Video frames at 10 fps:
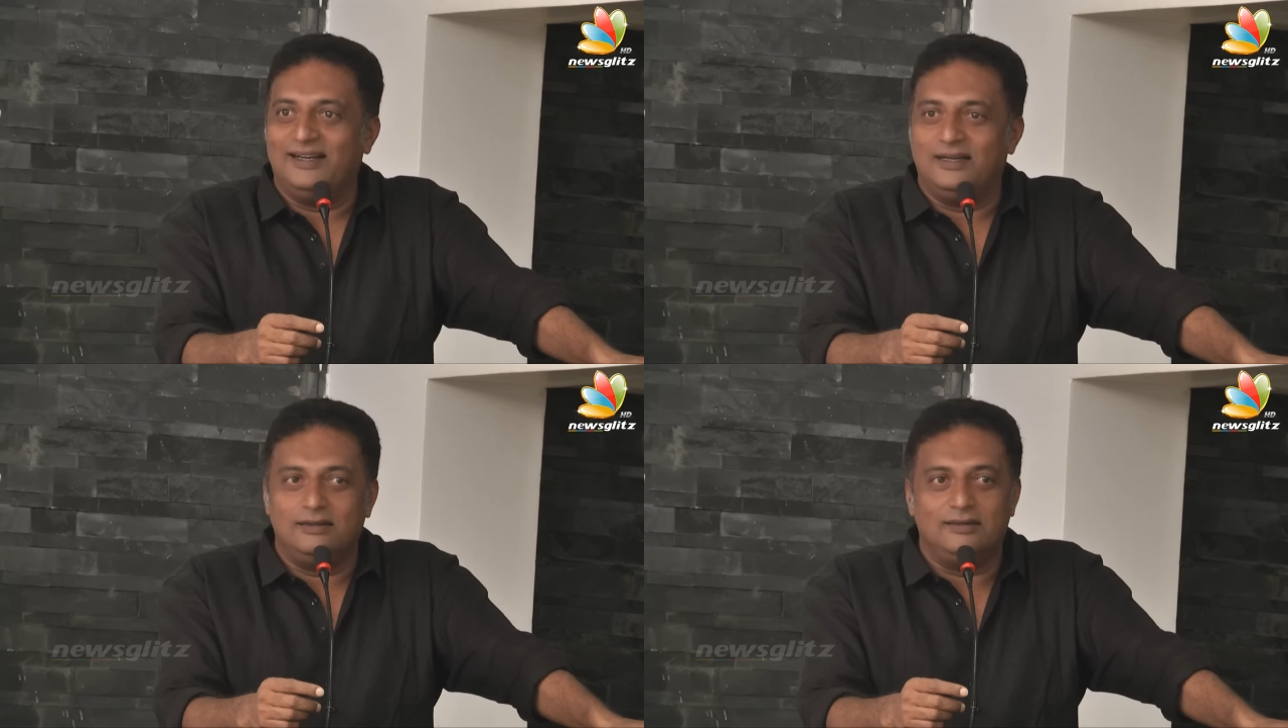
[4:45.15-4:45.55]

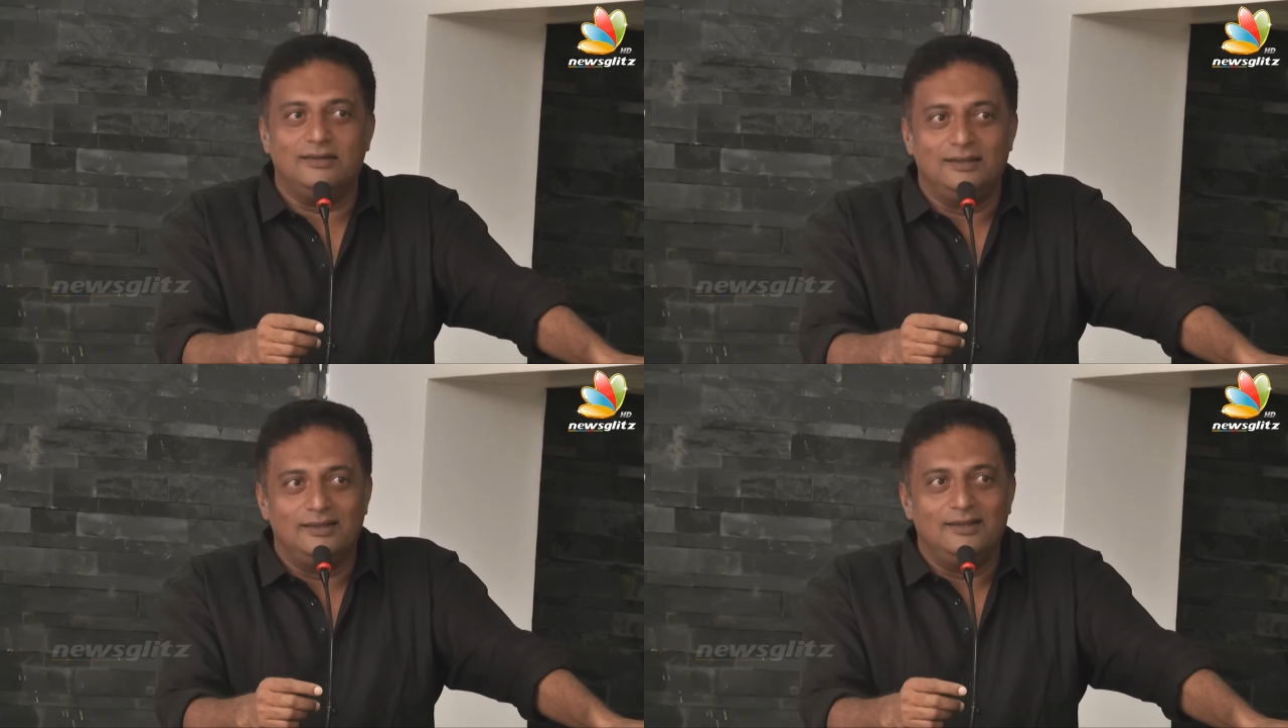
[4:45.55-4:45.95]
And
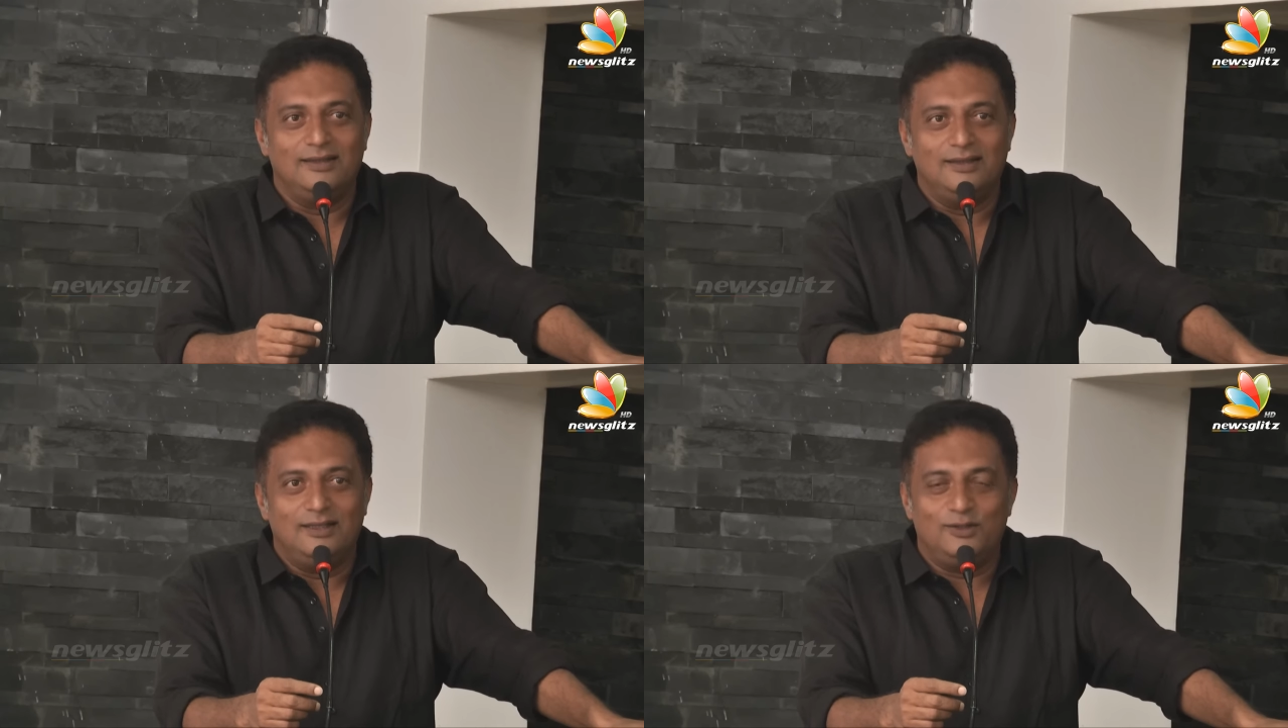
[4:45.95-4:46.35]

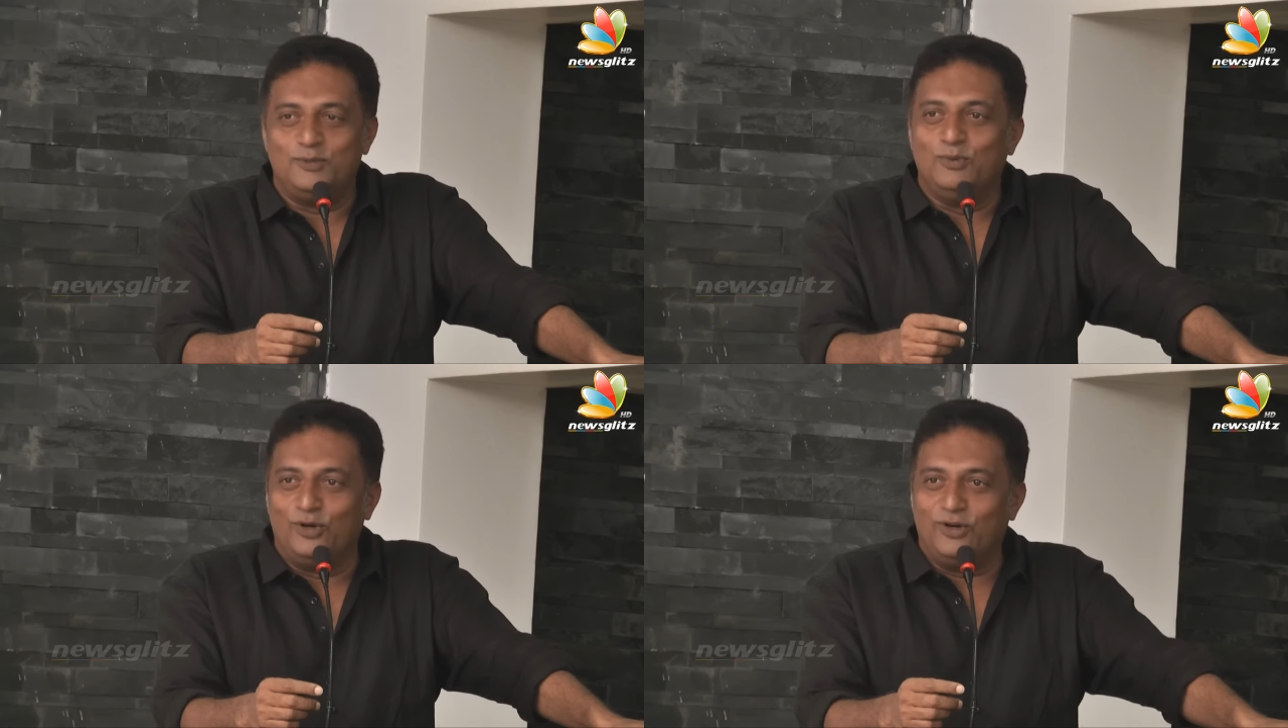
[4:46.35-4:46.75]
it
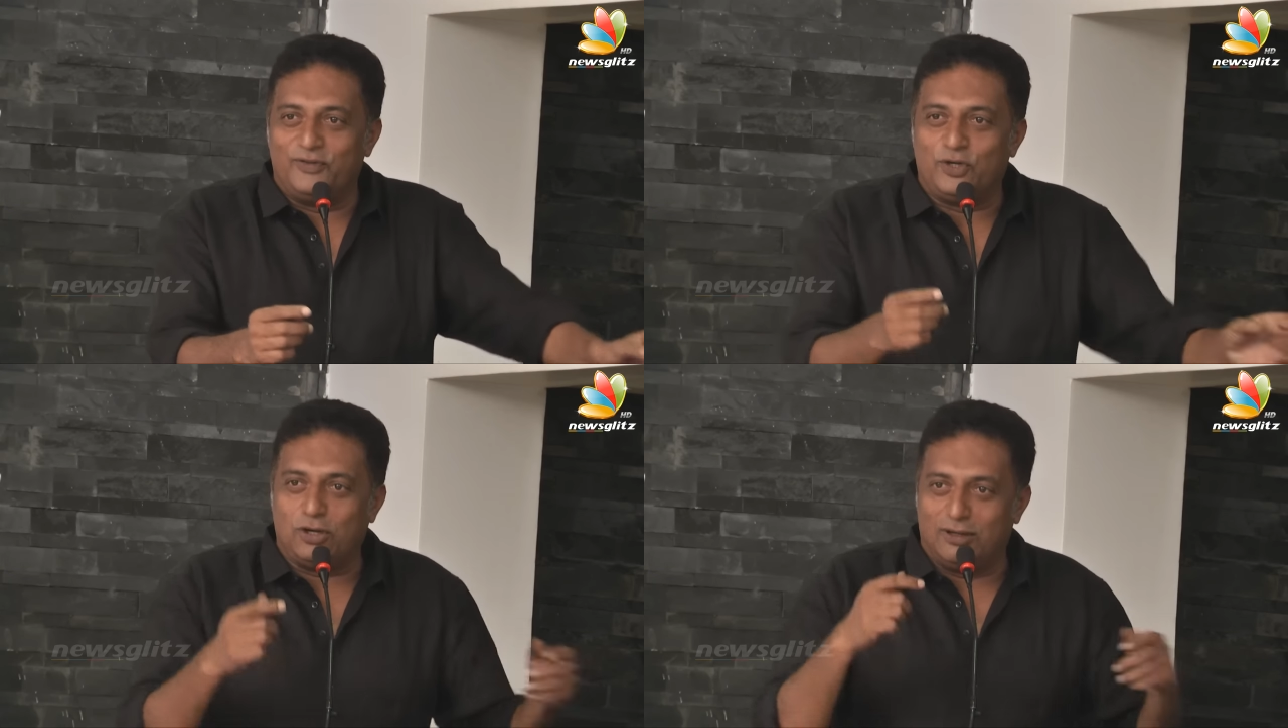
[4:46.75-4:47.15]
was more out
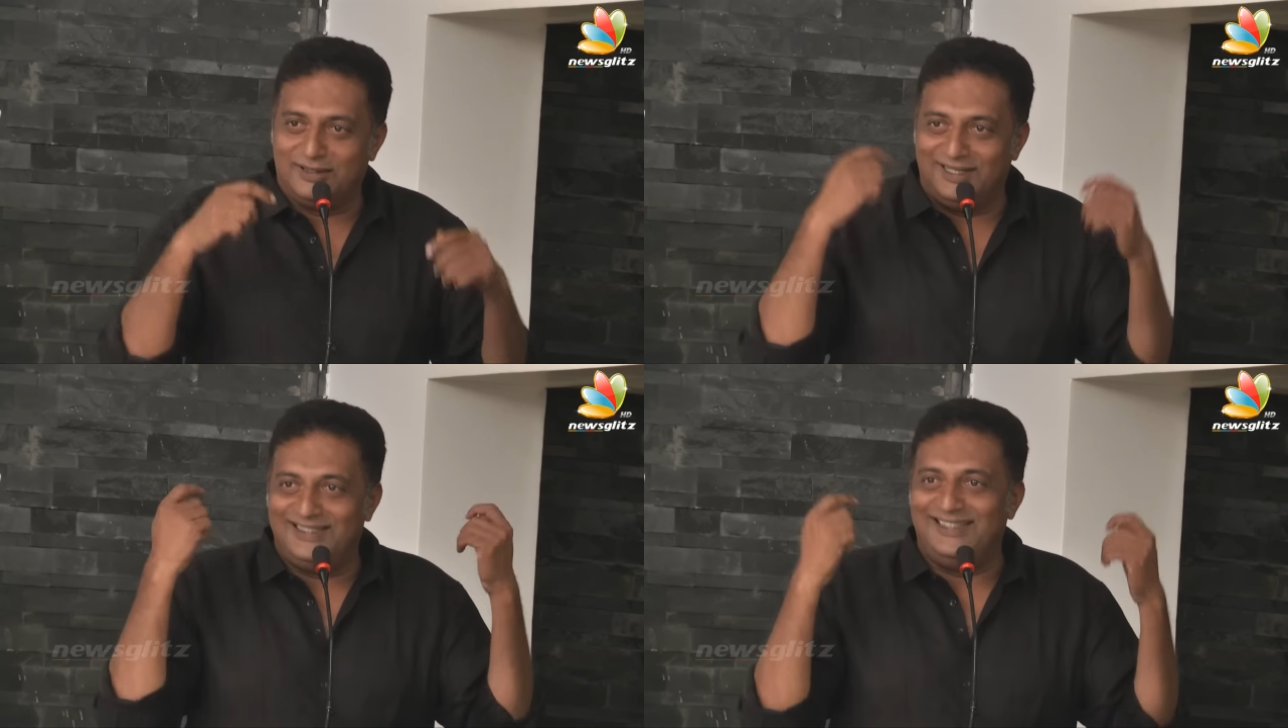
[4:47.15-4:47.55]
of
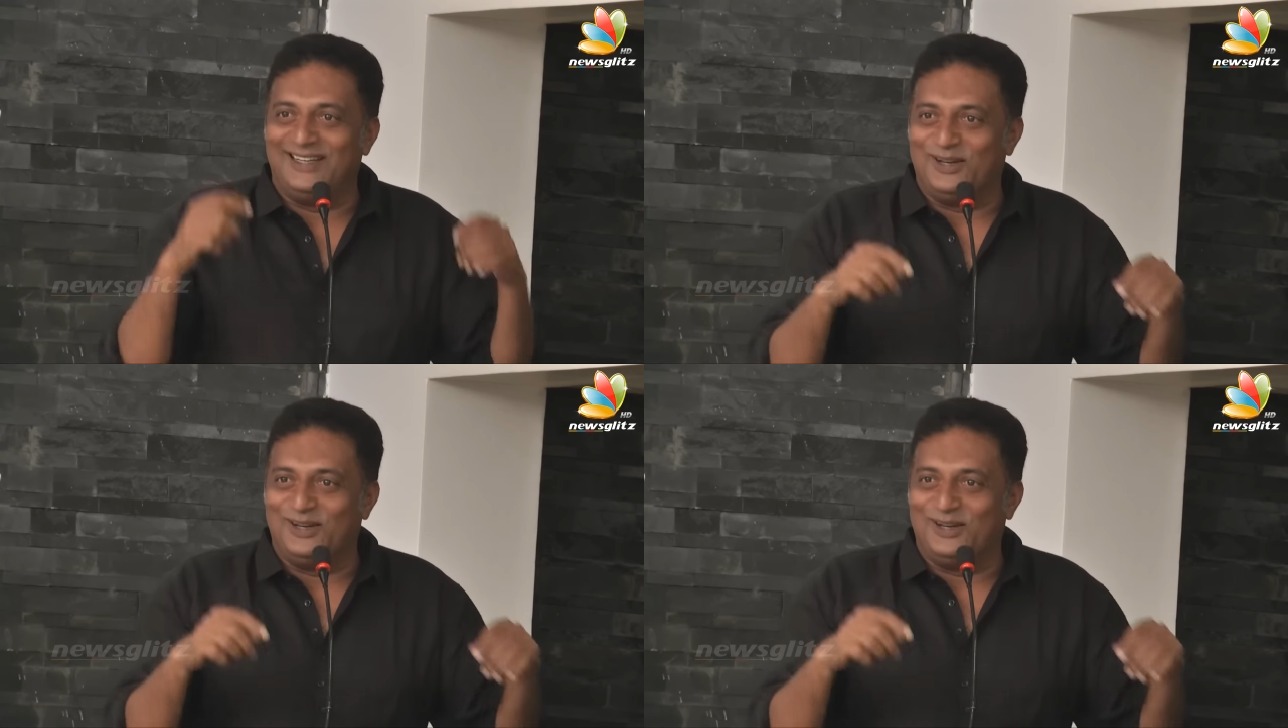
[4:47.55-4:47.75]
shock that she